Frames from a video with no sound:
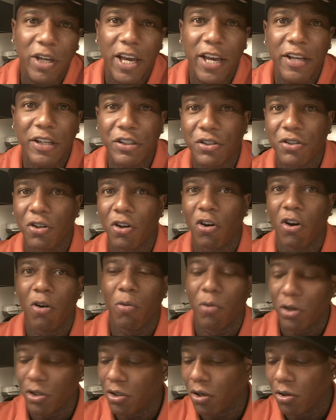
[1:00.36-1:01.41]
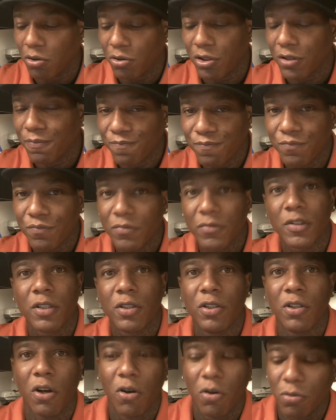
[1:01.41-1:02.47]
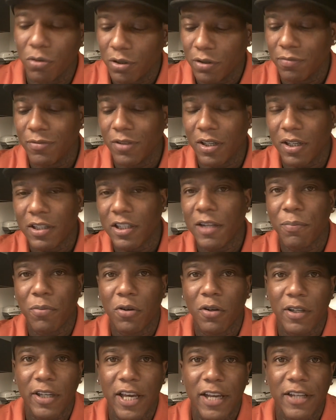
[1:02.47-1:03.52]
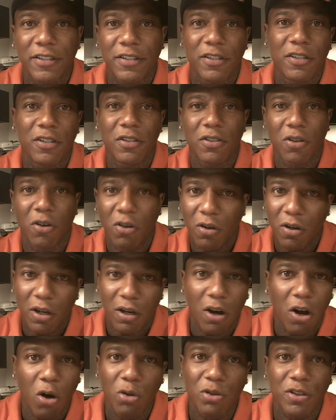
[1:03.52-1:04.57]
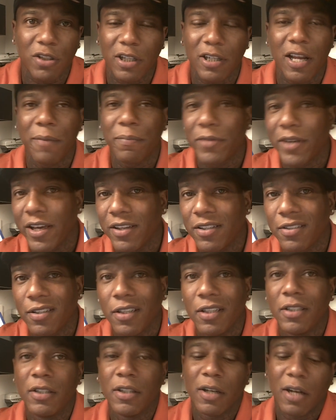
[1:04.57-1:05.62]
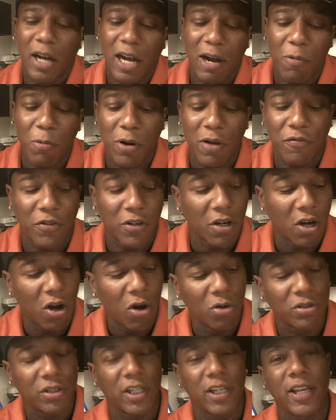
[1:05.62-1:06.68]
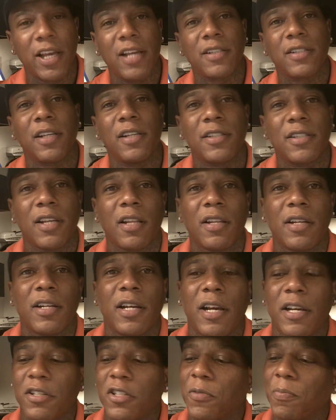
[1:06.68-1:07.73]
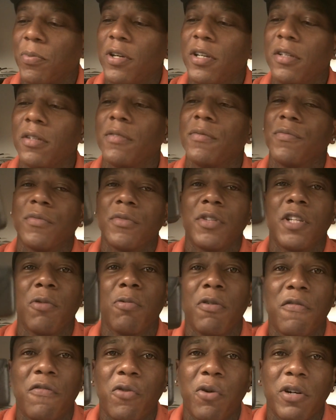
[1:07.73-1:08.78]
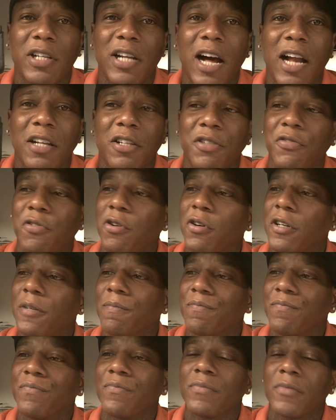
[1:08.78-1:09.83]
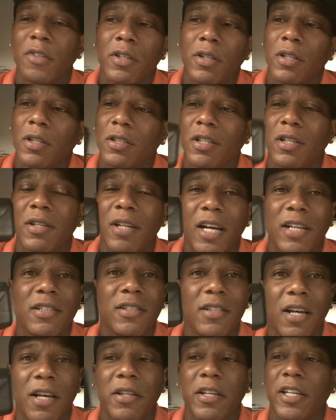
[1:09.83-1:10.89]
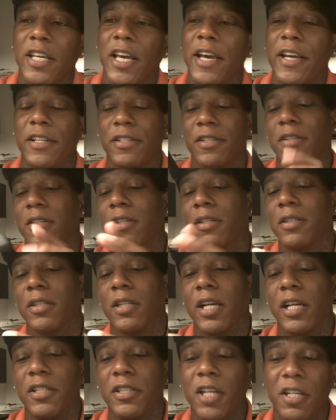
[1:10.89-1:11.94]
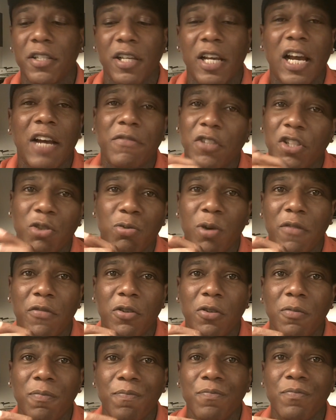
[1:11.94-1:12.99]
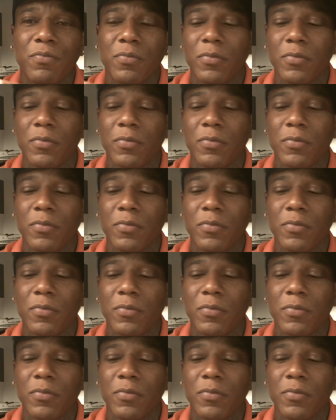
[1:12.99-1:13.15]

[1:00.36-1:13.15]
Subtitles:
case or one of those, the clip-on cases or a holster type case. I went for the holster case. They selling at Sprint. They want $40 for it. It's a nice leather case. It doesn't have the swivel,